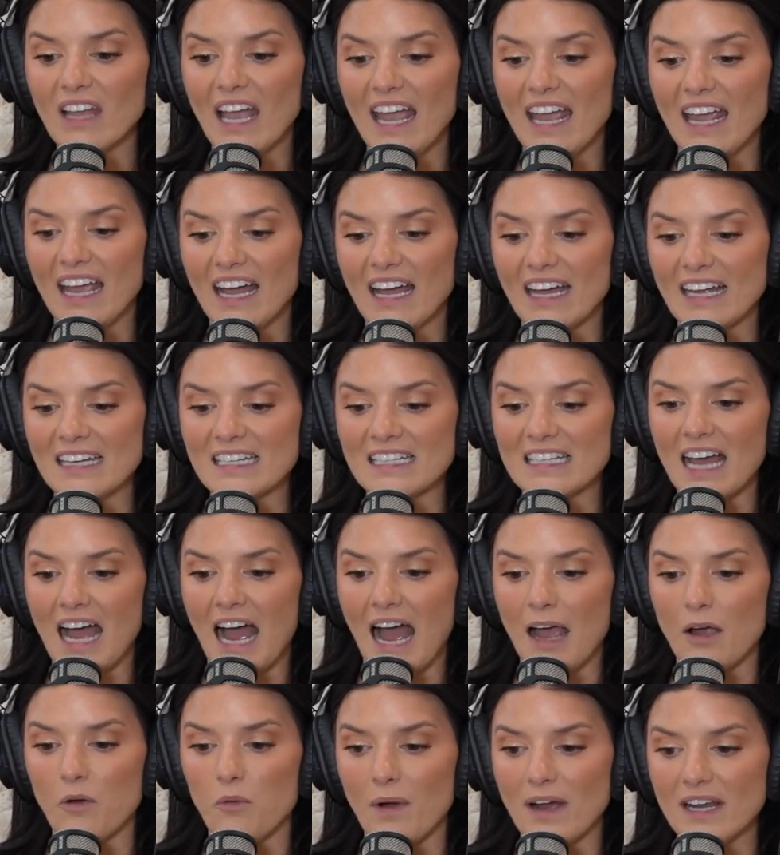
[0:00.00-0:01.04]
and
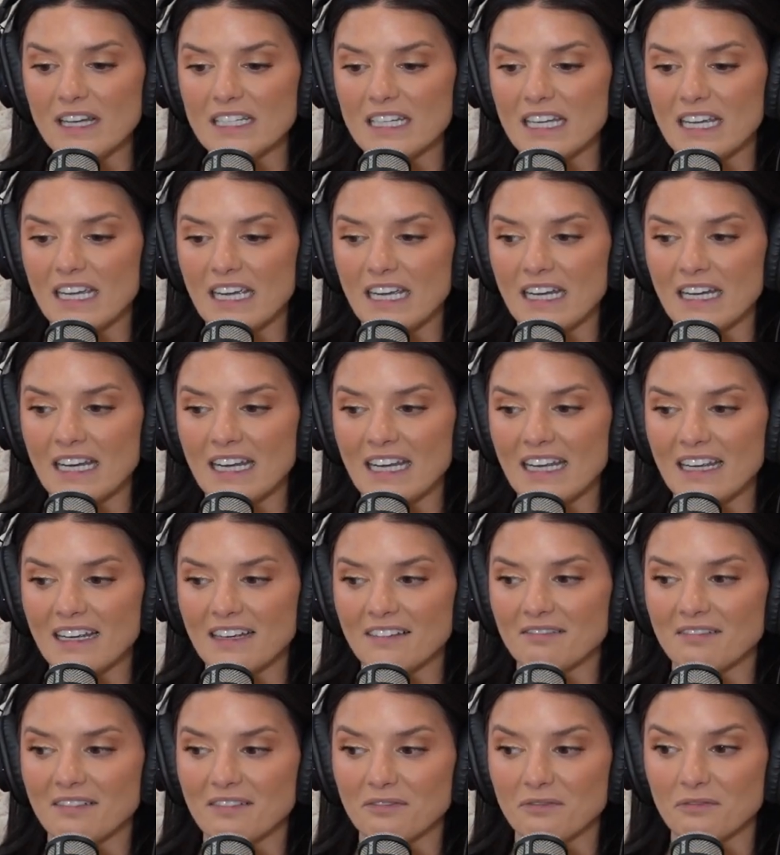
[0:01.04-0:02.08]
I went in
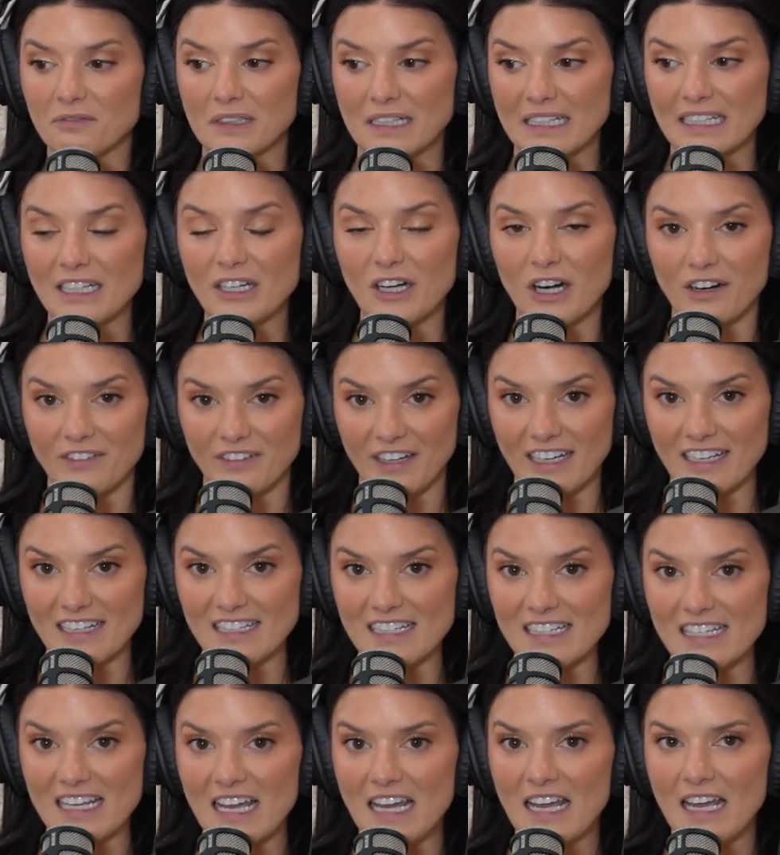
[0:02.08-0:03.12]
really
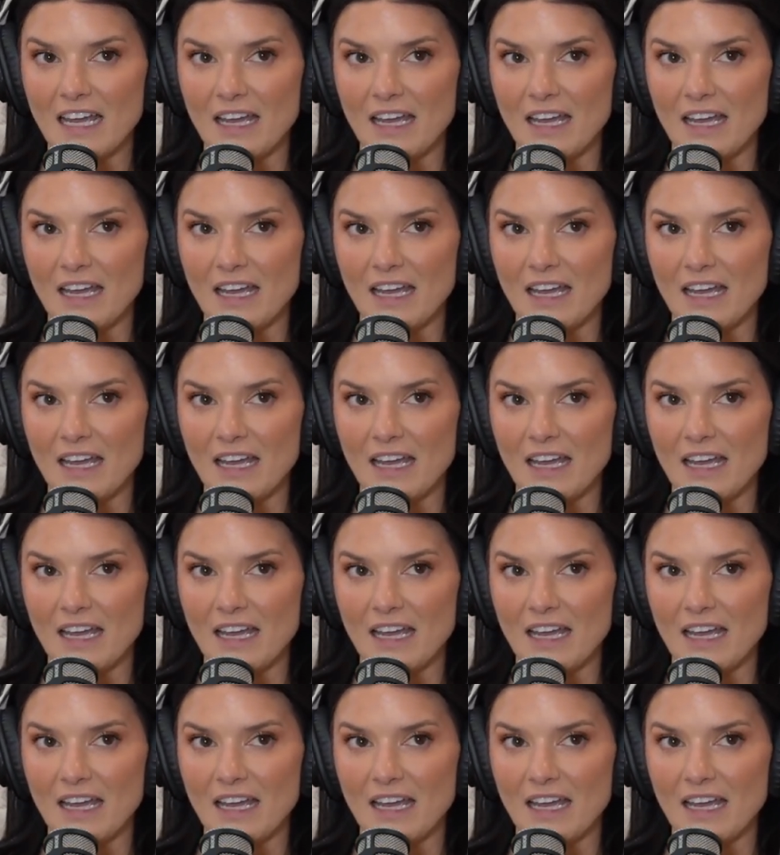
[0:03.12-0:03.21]
nervous.